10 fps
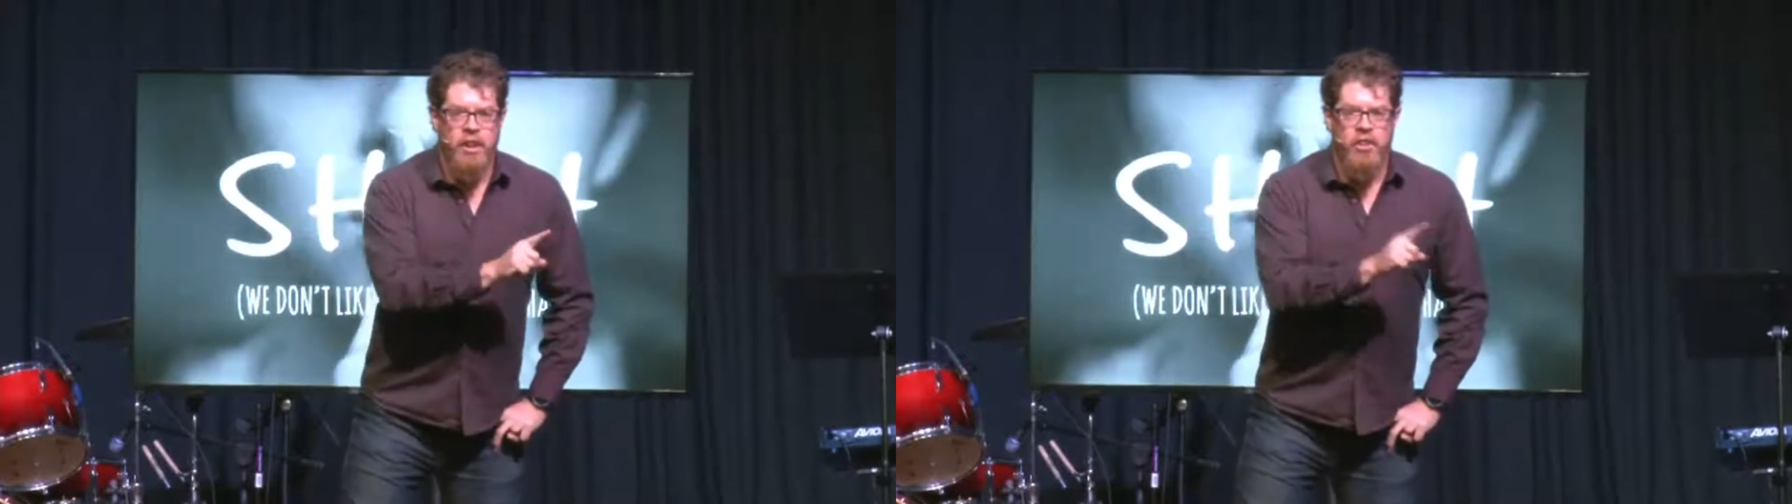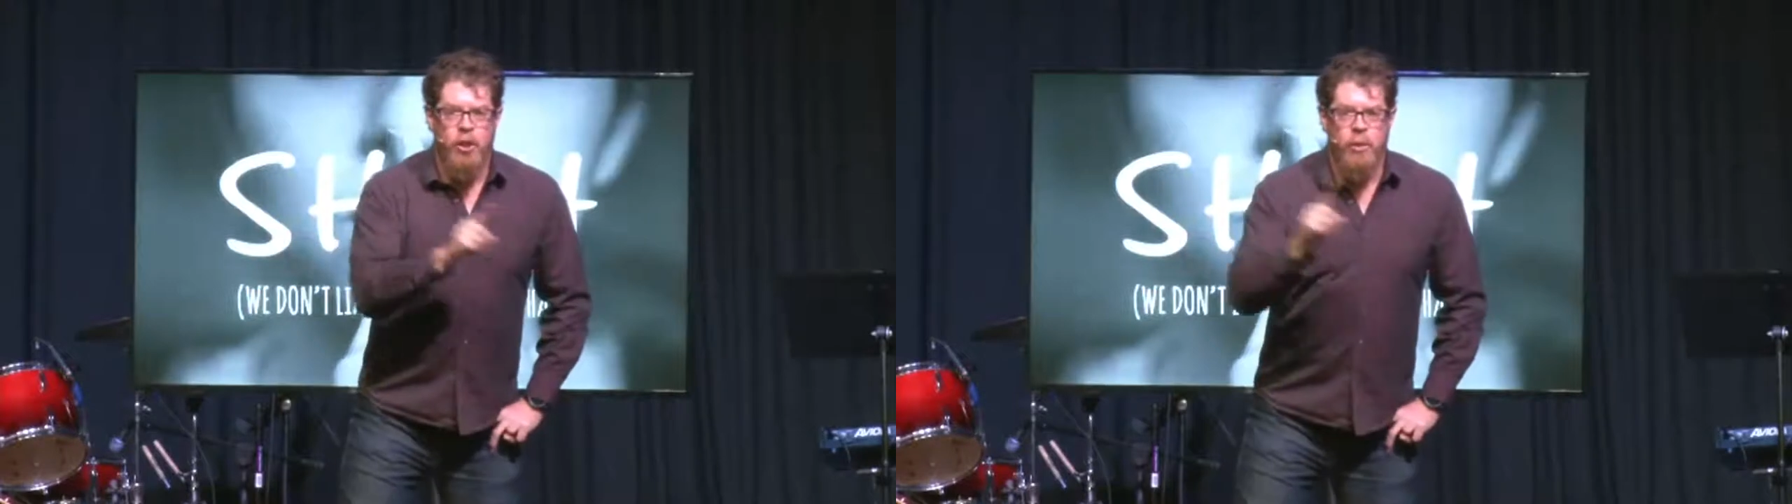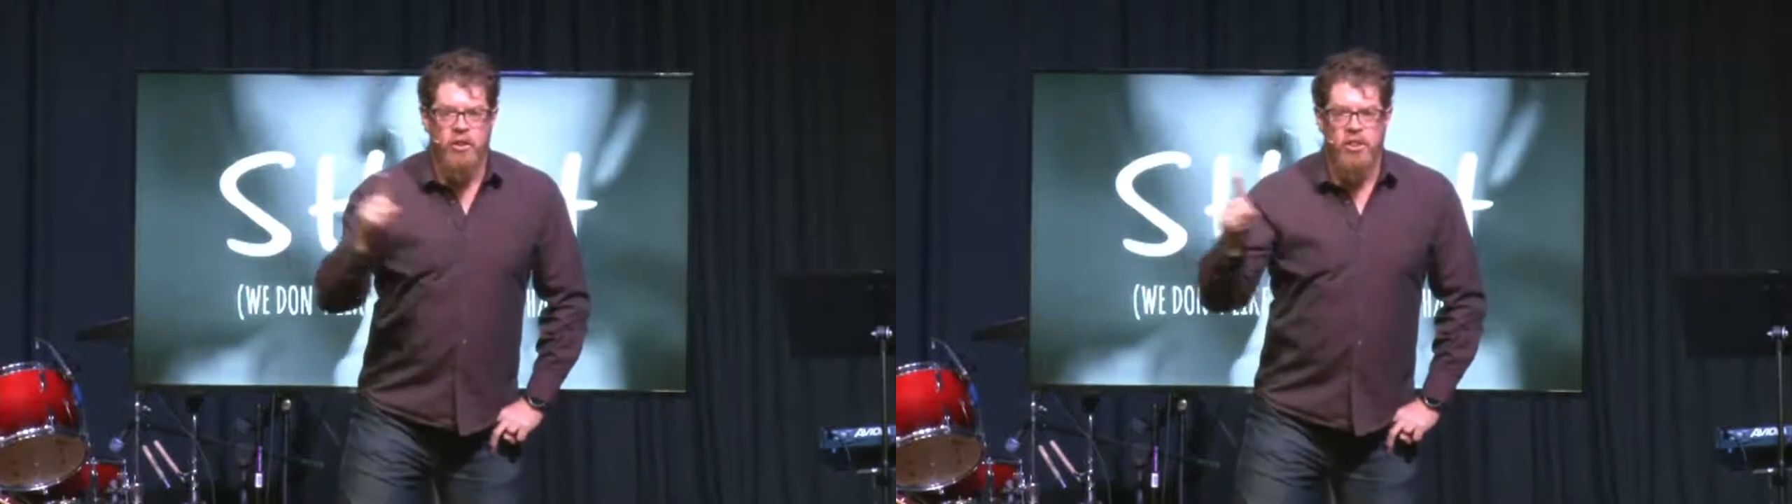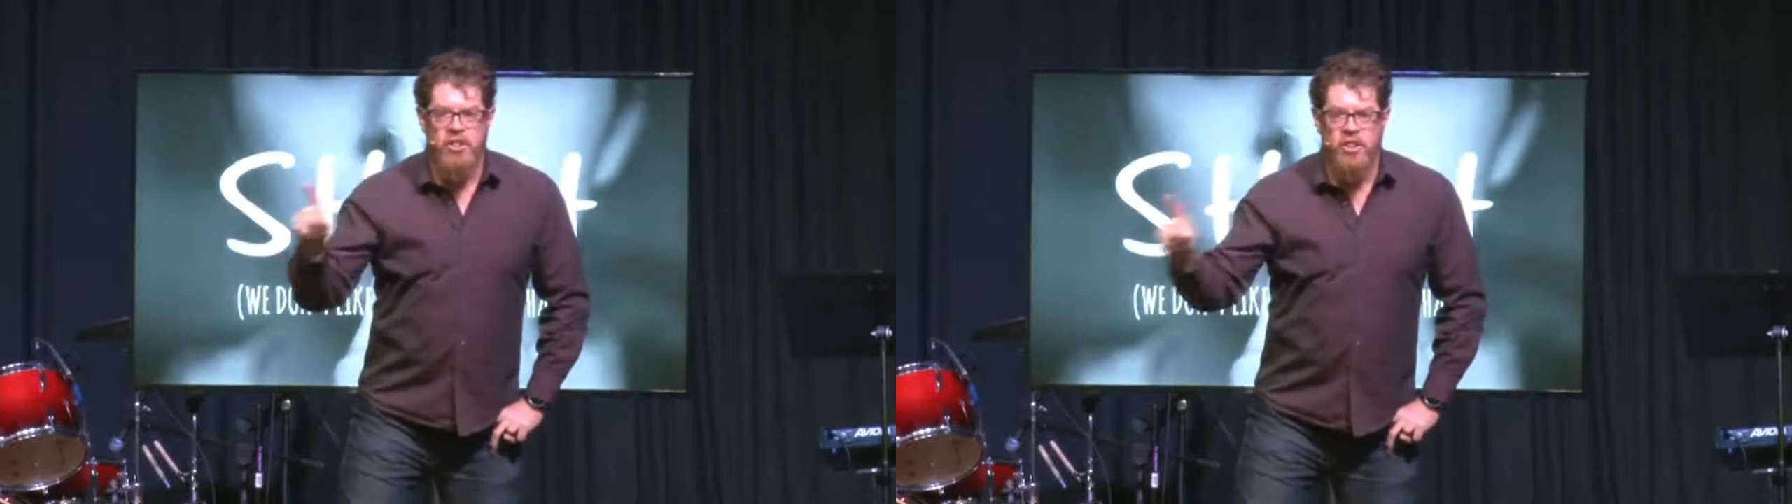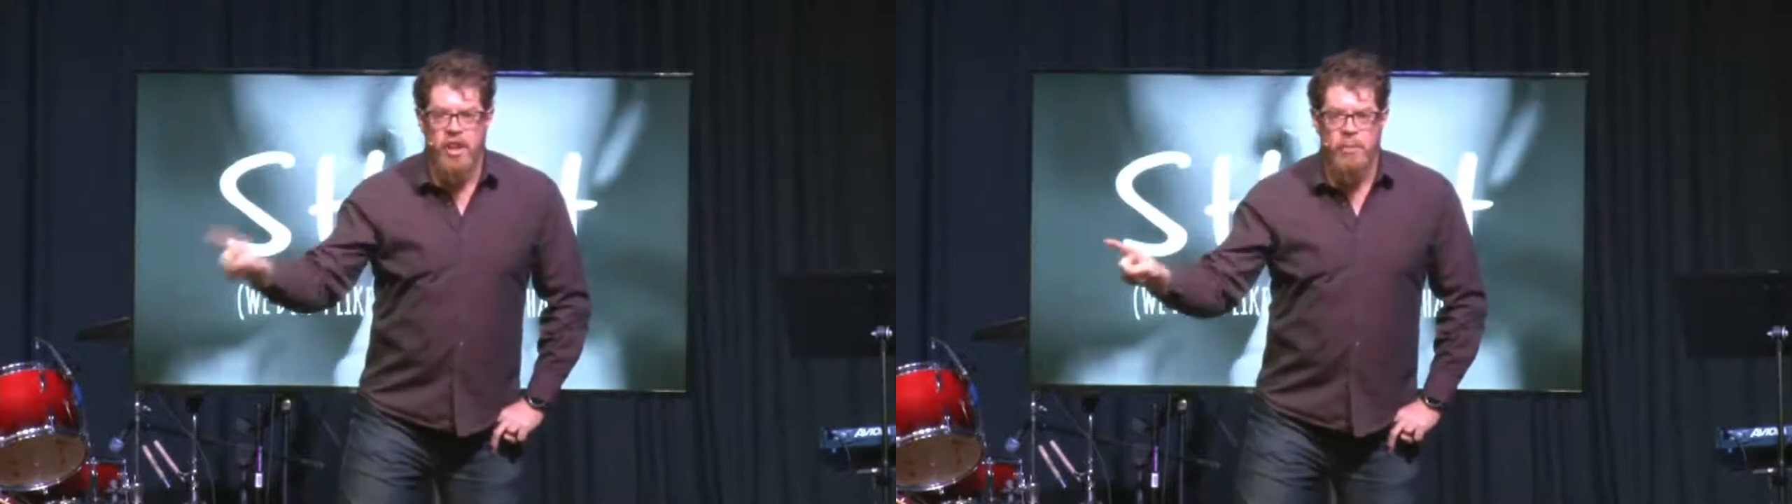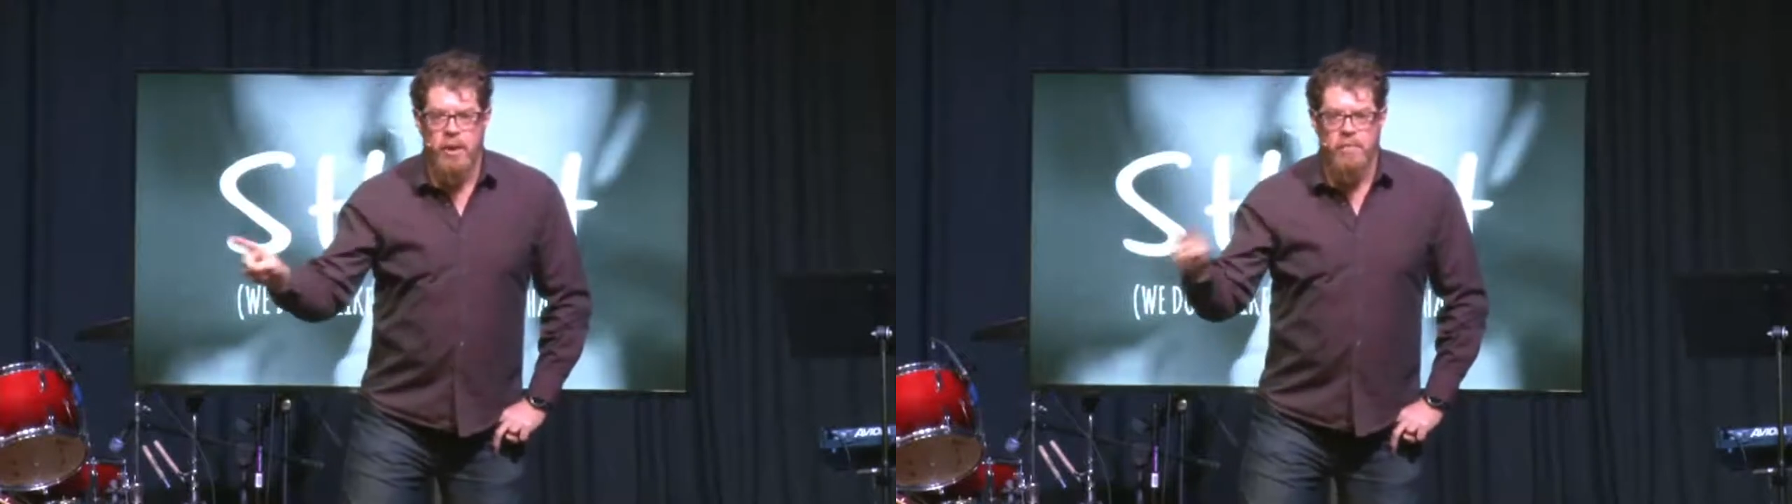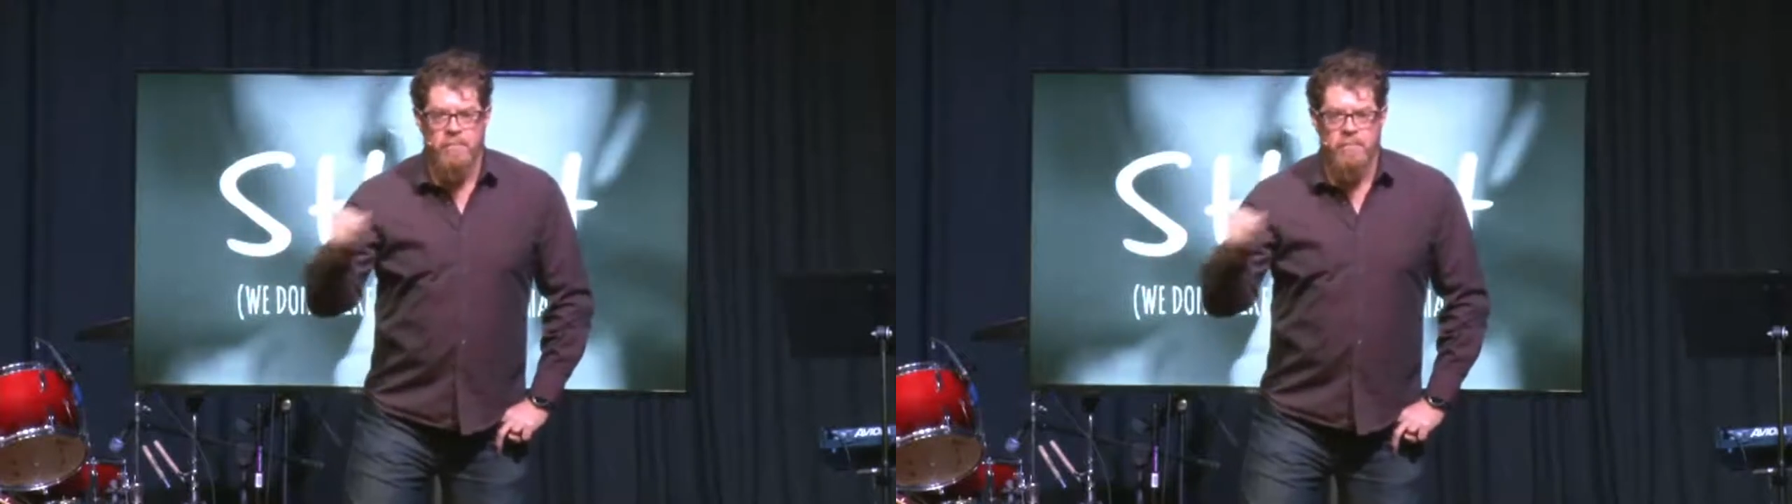so we just skip it.